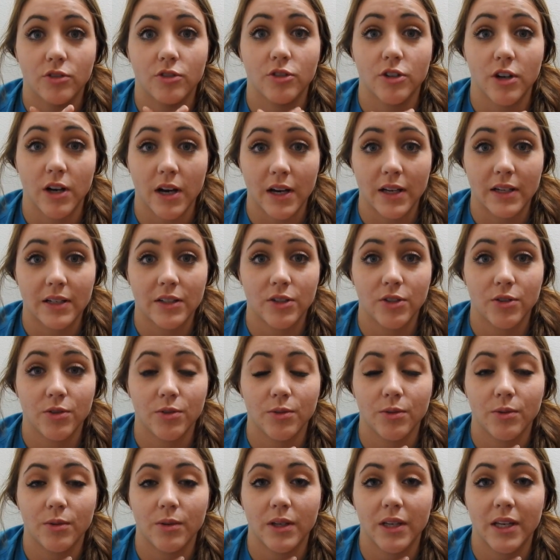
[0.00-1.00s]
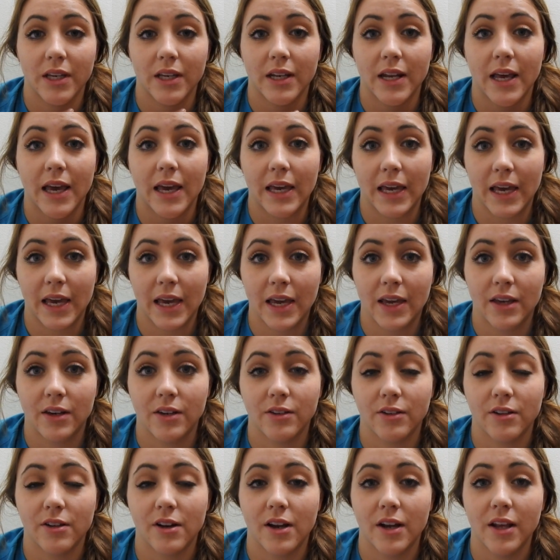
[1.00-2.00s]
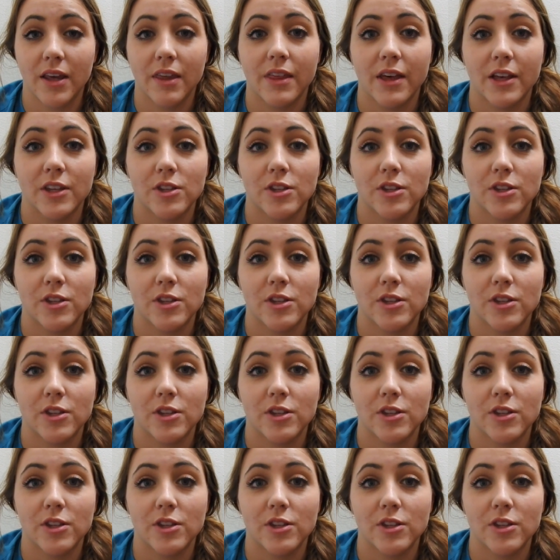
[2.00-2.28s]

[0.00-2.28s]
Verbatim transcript: trying to get a handle on it.